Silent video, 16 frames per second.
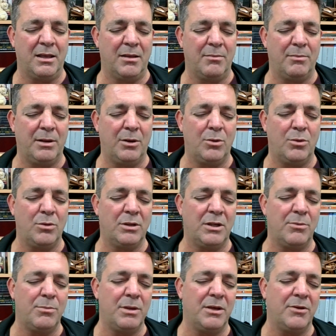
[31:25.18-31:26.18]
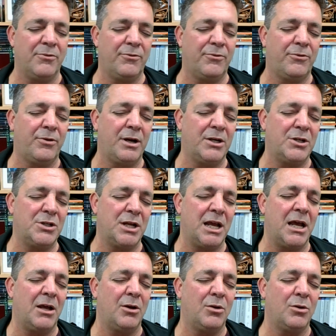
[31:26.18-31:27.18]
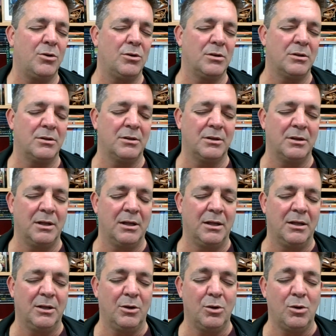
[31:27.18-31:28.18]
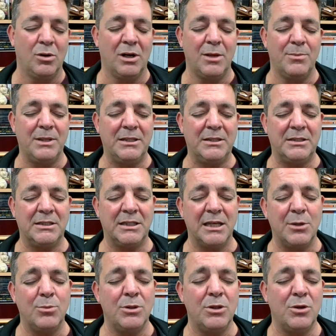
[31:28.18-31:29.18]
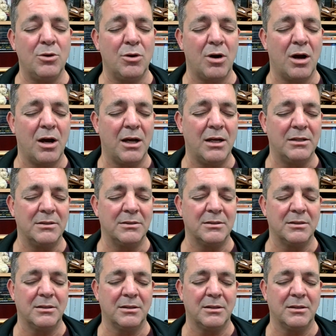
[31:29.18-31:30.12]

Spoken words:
But Lord, give me a fresh outlook. Lord, let me see with your eyes.